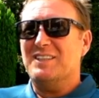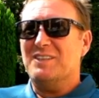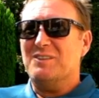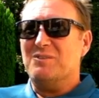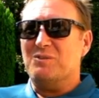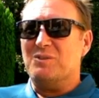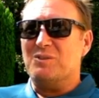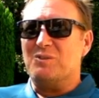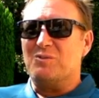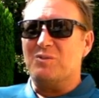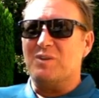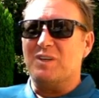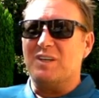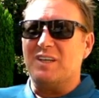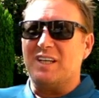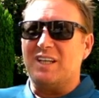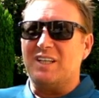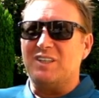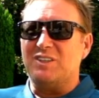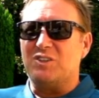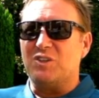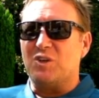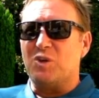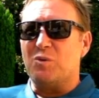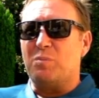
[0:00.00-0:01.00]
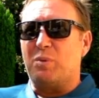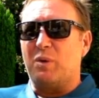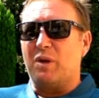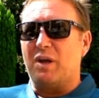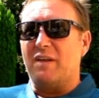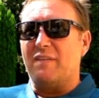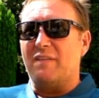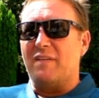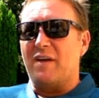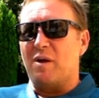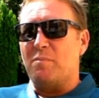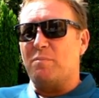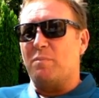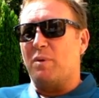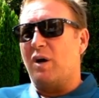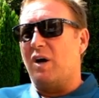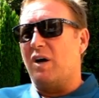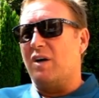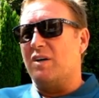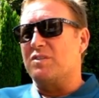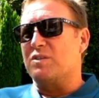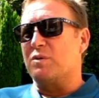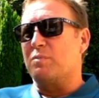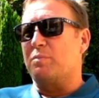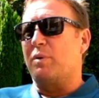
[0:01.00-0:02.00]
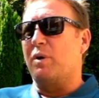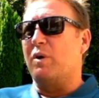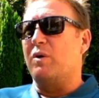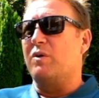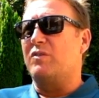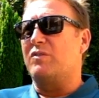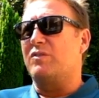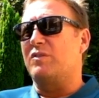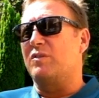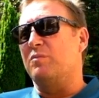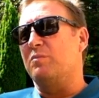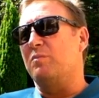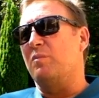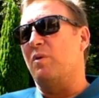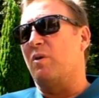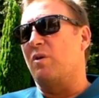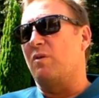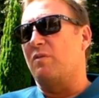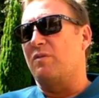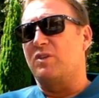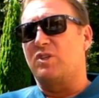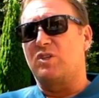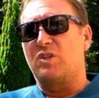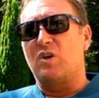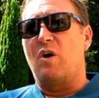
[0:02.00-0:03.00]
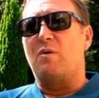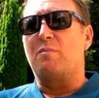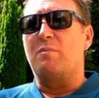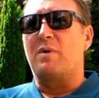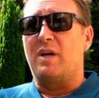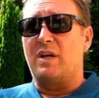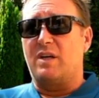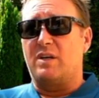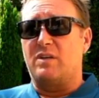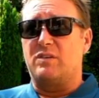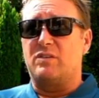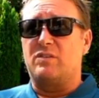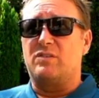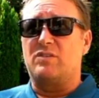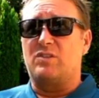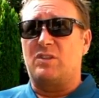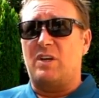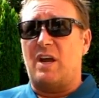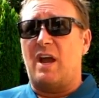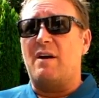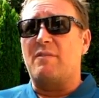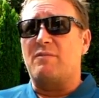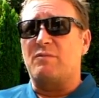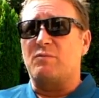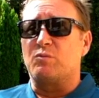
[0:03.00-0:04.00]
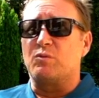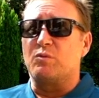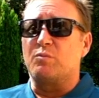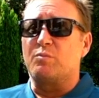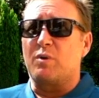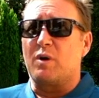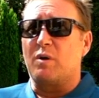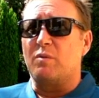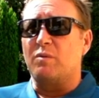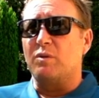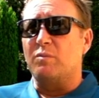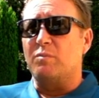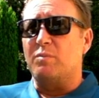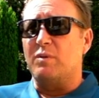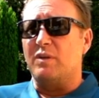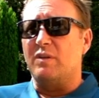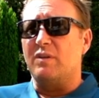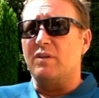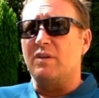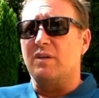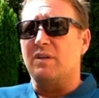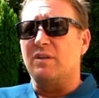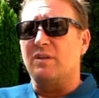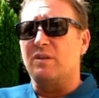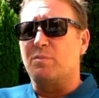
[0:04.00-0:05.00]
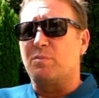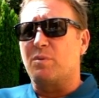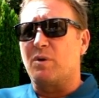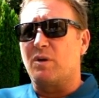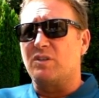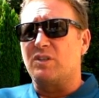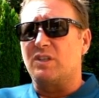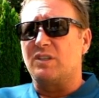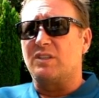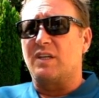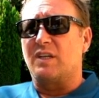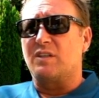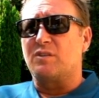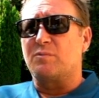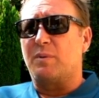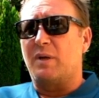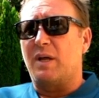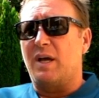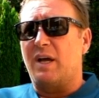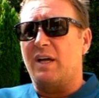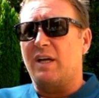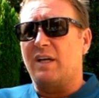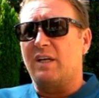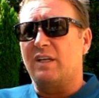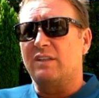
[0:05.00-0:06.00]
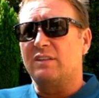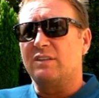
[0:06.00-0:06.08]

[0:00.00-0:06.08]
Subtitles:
Would really enjoy playing that part, as opposed to more of a shot maker's shaft would probably be the Project X Black.